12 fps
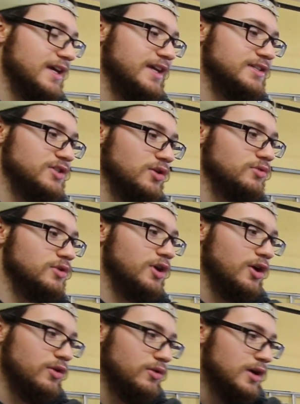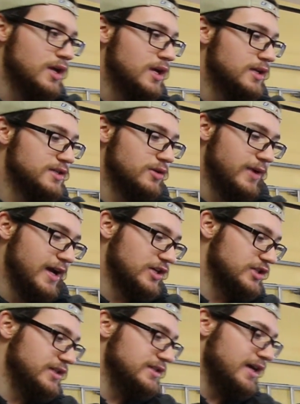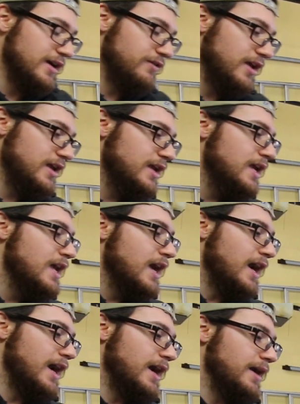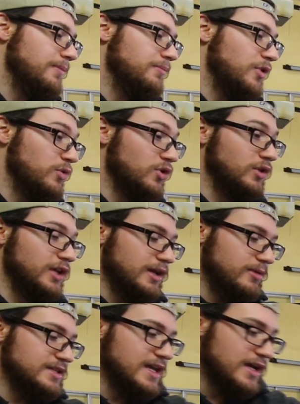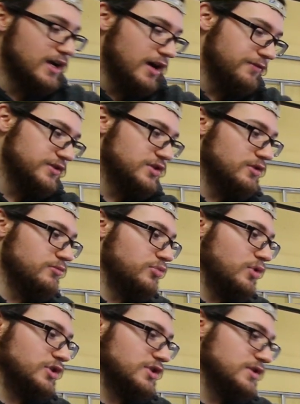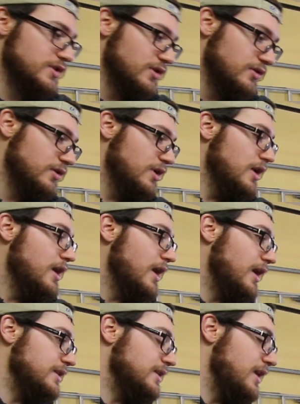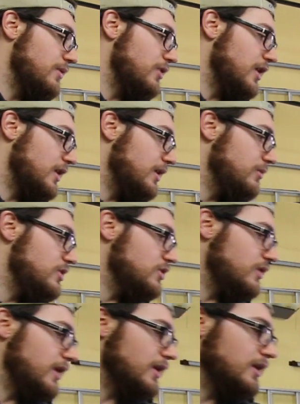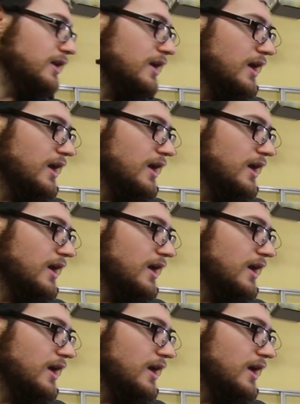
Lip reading: I don't know until we actually dive in. But we're only gonna be taking off a certain portion. So today we're not gonna be doing